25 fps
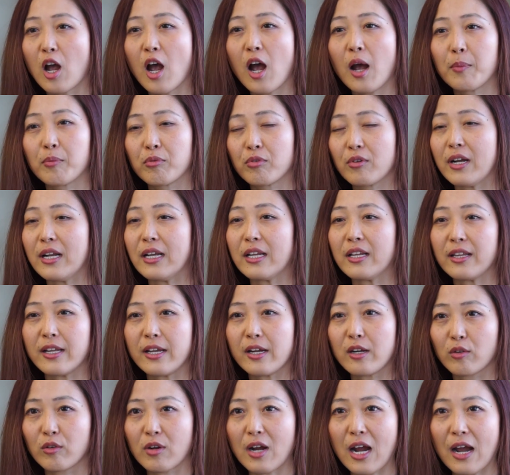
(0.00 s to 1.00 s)
operating the
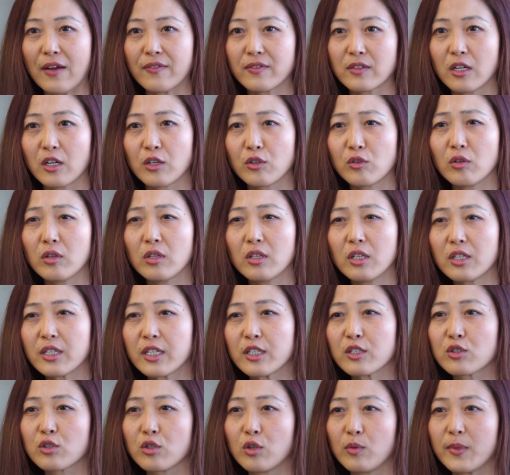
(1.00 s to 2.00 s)
aircraft. You're
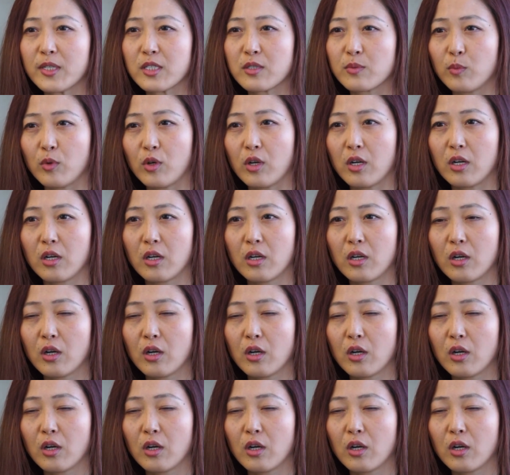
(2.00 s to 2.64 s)
learning so much more.